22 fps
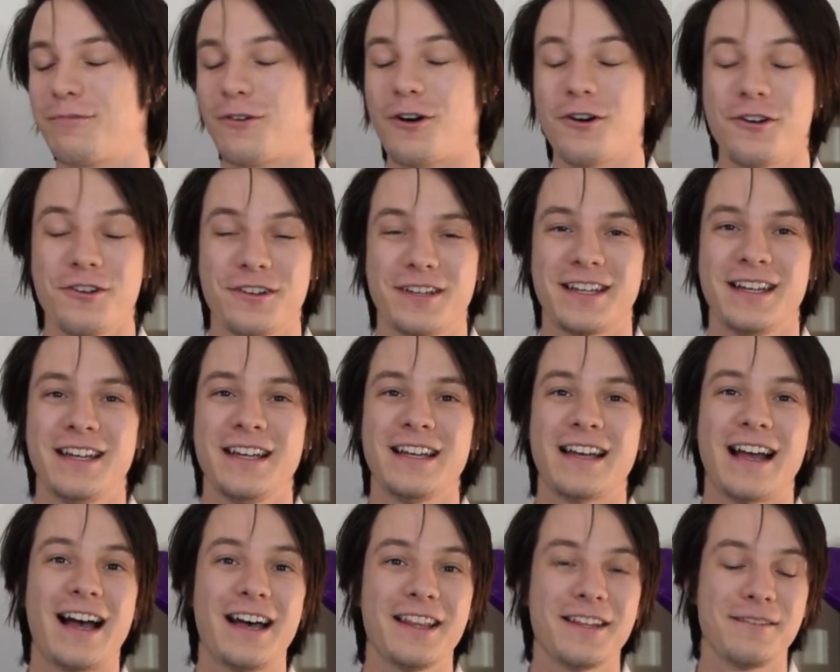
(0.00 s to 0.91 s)
broke,
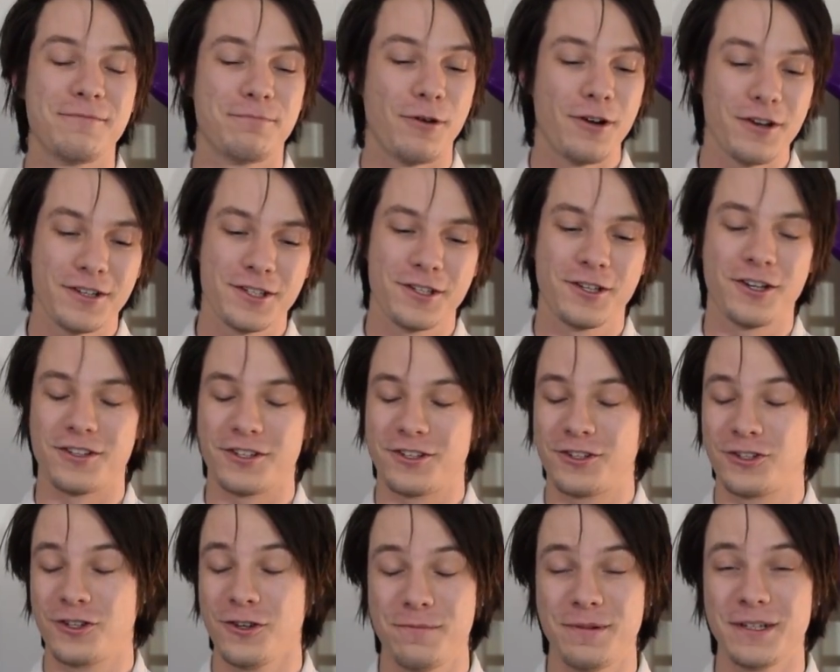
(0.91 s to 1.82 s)
the box got
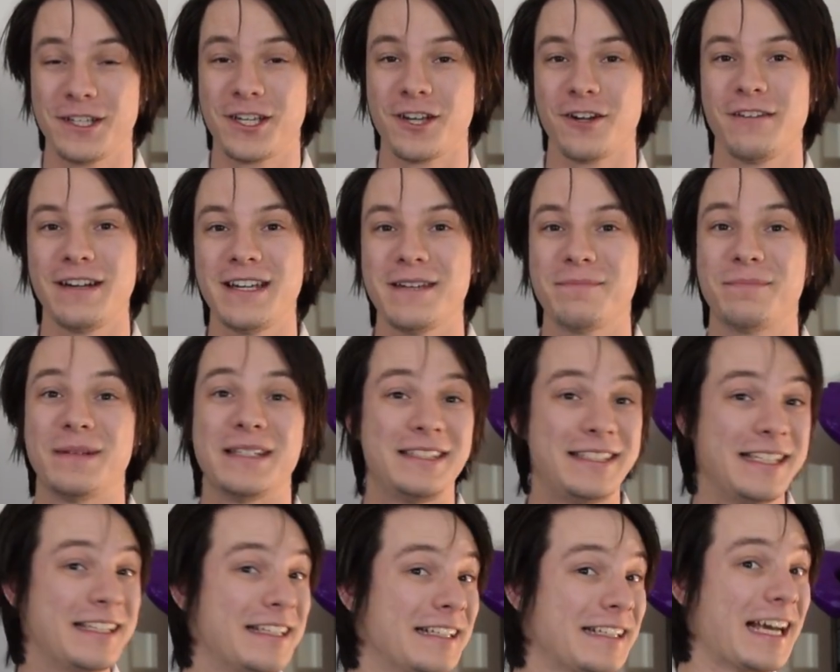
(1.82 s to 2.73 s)
super gooey
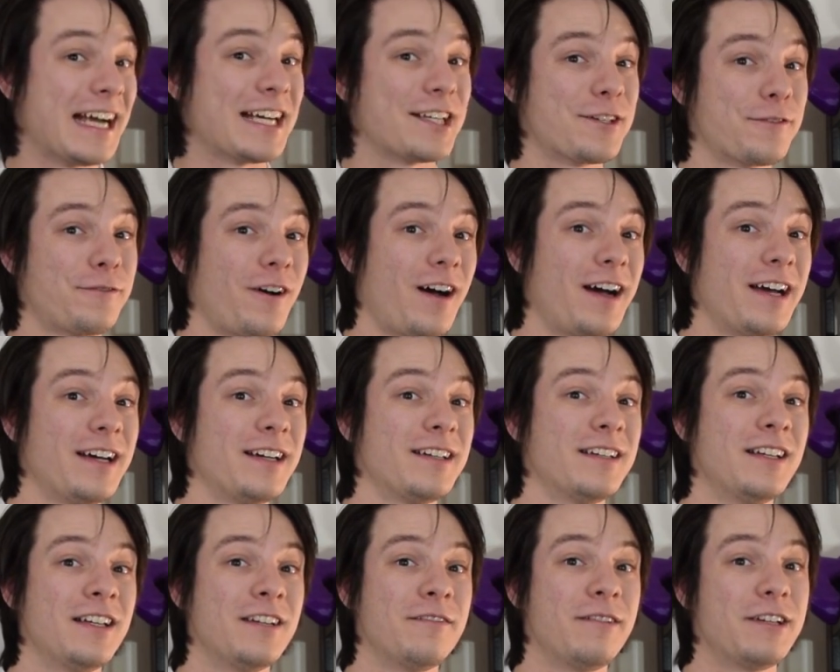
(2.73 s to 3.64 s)
but didn't catch
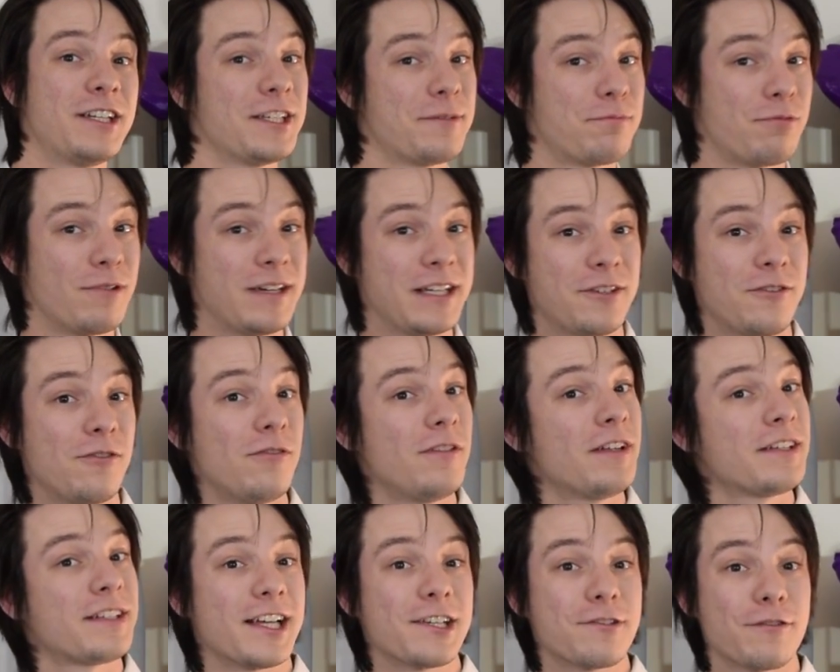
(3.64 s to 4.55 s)
fire, which is pretty cool
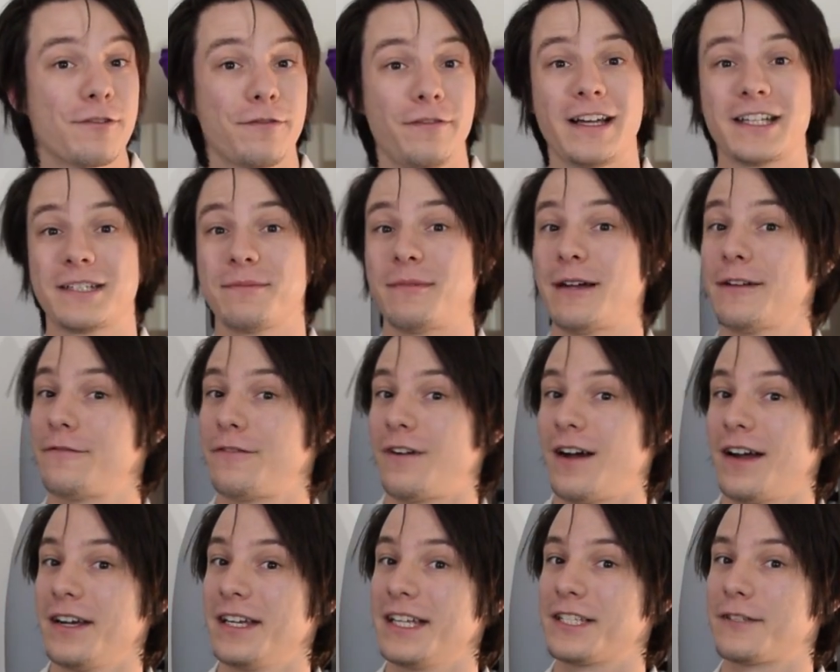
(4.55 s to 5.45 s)
and does reflect my
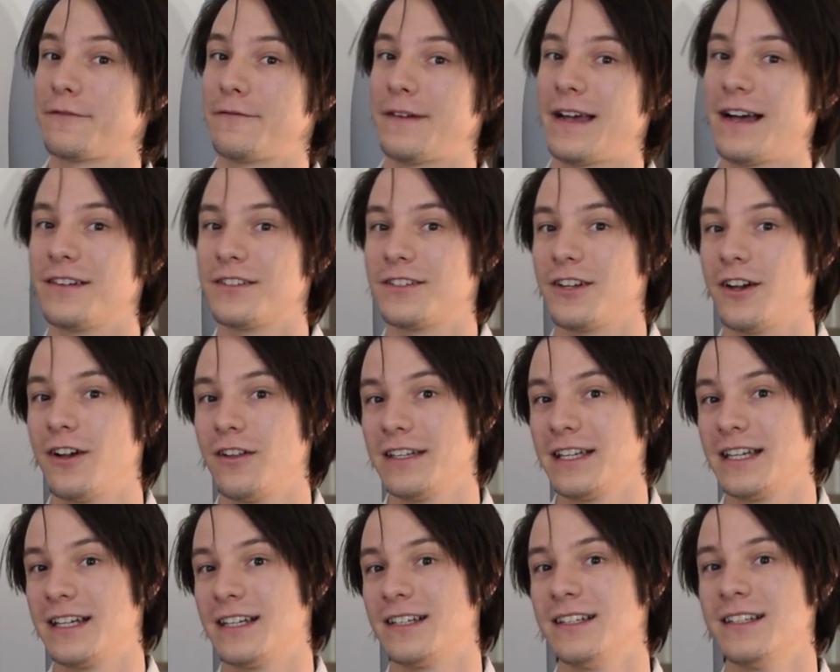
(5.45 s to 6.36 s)
findings found
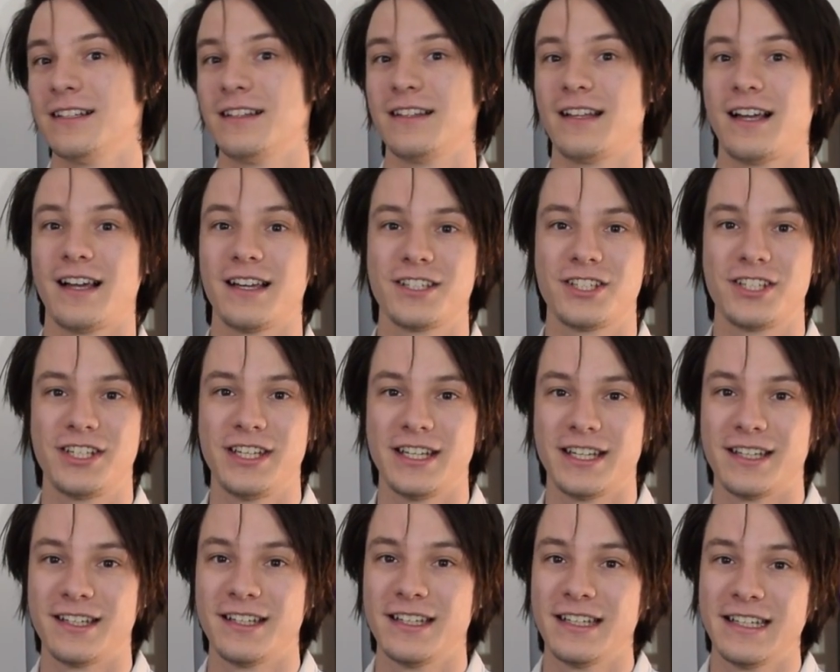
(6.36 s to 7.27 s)
earlier last
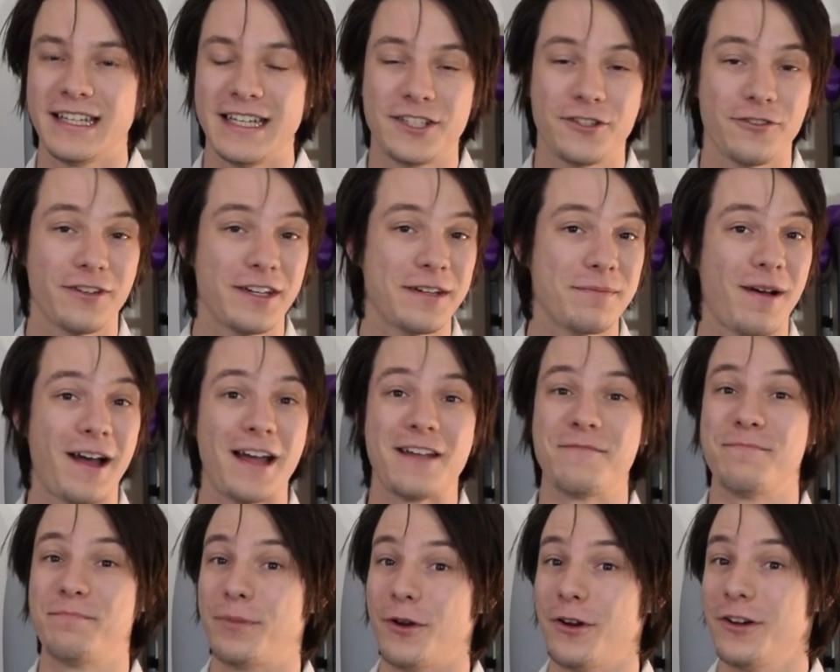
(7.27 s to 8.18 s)
year during
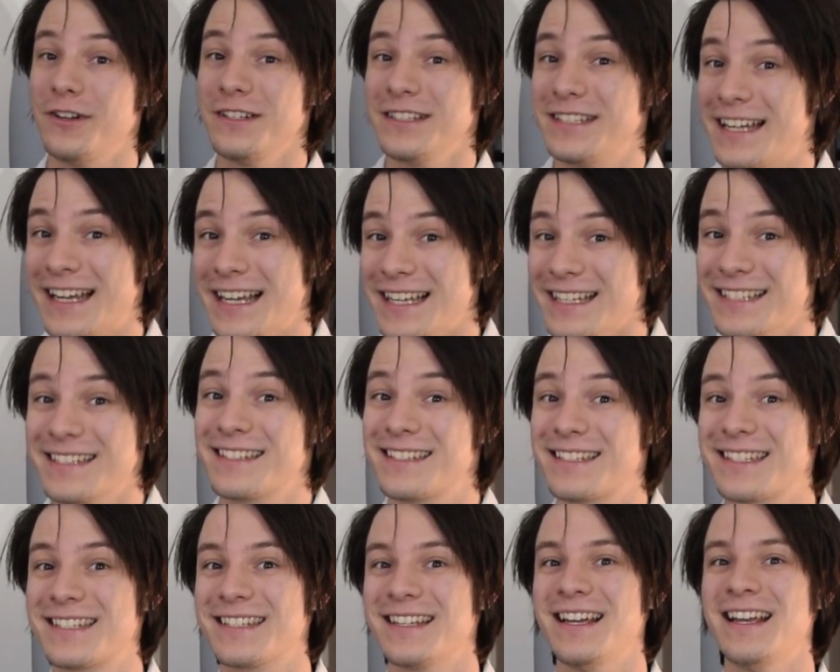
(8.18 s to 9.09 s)
my burn
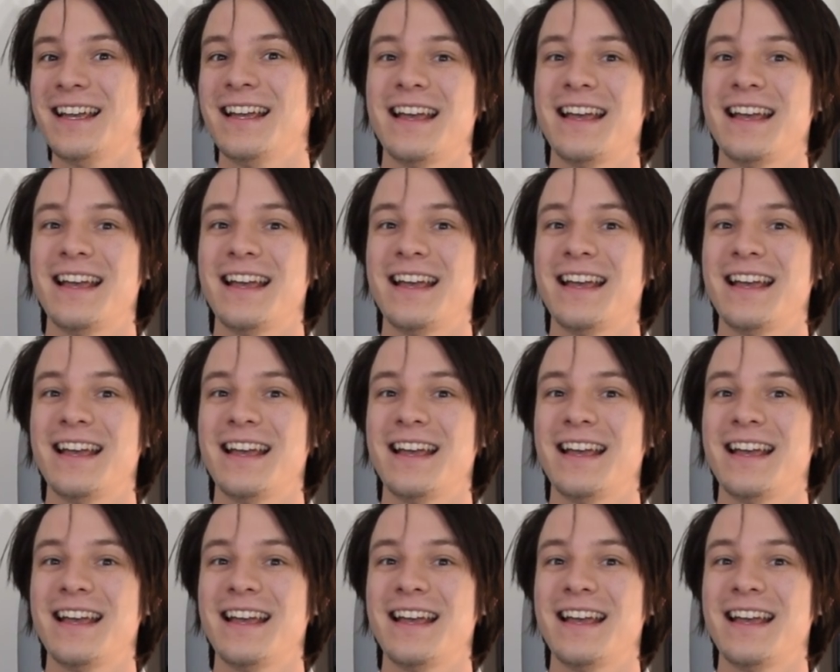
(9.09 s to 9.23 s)
tests.